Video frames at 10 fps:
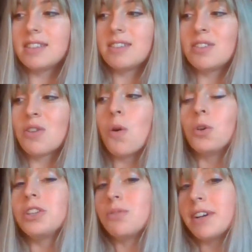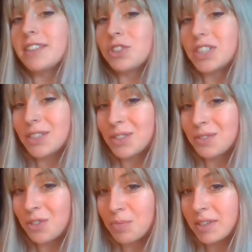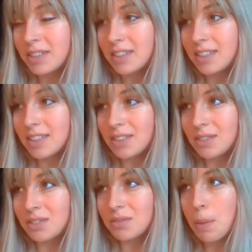the only way to transform it is